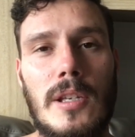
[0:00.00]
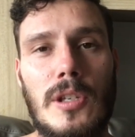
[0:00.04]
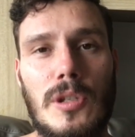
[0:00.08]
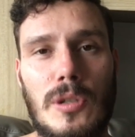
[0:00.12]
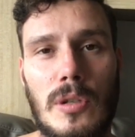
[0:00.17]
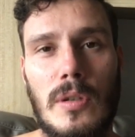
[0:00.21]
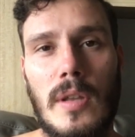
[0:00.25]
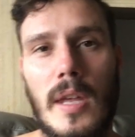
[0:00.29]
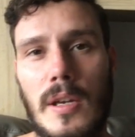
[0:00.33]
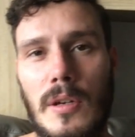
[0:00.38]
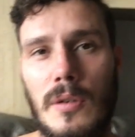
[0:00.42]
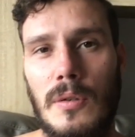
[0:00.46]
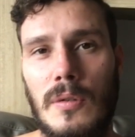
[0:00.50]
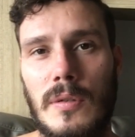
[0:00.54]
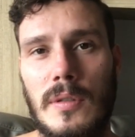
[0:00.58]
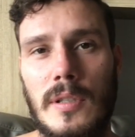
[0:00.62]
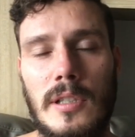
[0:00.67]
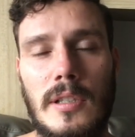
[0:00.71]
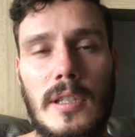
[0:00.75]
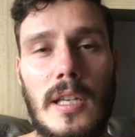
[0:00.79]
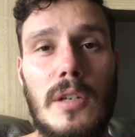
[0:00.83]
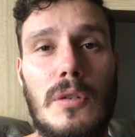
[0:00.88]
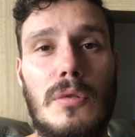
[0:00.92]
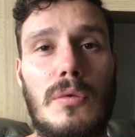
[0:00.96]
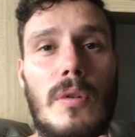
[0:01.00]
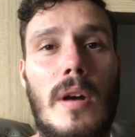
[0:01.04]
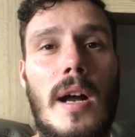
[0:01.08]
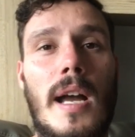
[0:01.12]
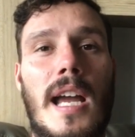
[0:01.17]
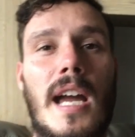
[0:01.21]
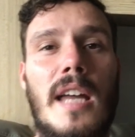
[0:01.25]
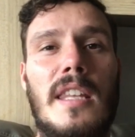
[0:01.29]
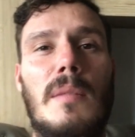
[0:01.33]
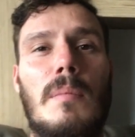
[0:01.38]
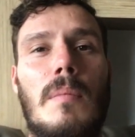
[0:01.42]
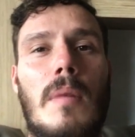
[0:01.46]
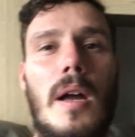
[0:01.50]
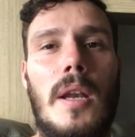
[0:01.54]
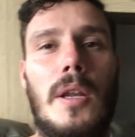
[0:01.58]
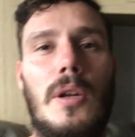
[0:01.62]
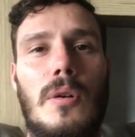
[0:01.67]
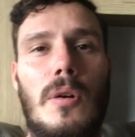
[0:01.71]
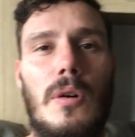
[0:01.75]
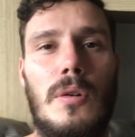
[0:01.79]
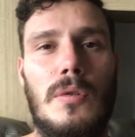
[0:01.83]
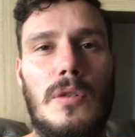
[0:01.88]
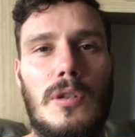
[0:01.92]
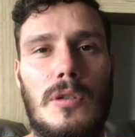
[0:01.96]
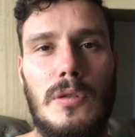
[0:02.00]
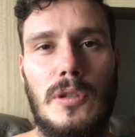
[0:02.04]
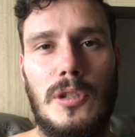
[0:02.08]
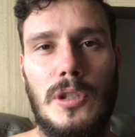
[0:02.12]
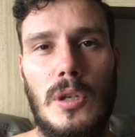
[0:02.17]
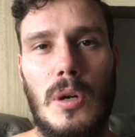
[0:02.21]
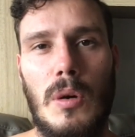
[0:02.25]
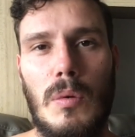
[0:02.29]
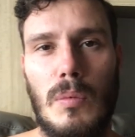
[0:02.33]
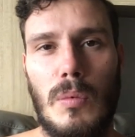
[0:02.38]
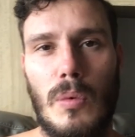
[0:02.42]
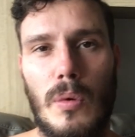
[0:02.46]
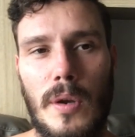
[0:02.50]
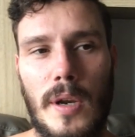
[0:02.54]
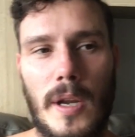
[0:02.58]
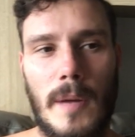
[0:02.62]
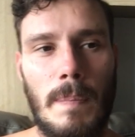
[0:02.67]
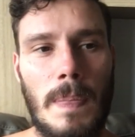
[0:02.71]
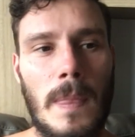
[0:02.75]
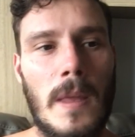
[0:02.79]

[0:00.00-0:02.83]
issue they cause is they dry out the mitochondrial salt water.